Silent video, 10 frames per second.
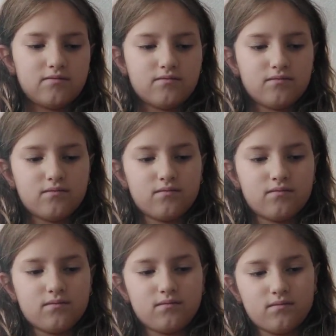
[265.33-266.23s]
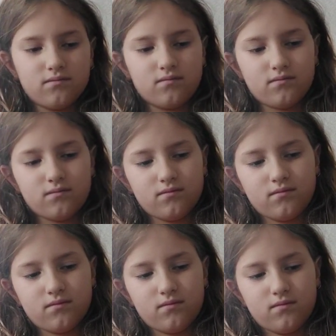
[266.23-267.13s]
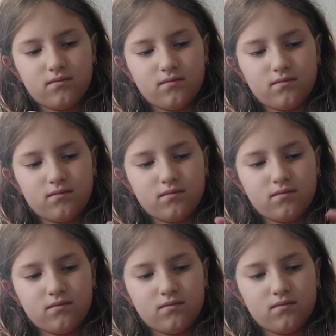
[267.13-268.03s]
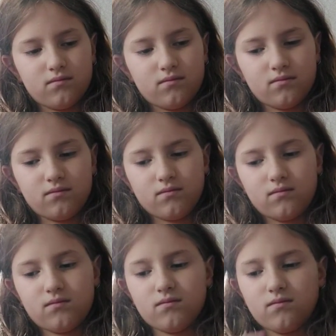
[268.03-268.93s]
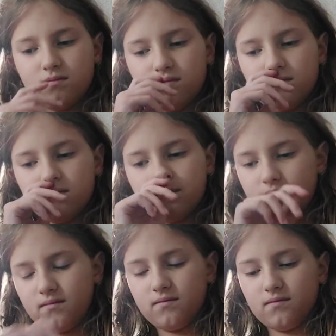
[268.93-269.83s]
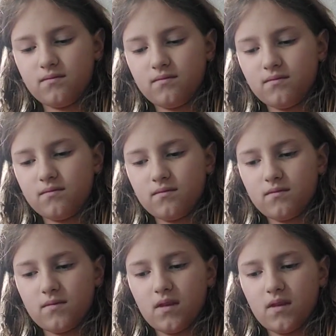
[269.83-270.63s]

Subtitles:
(silence)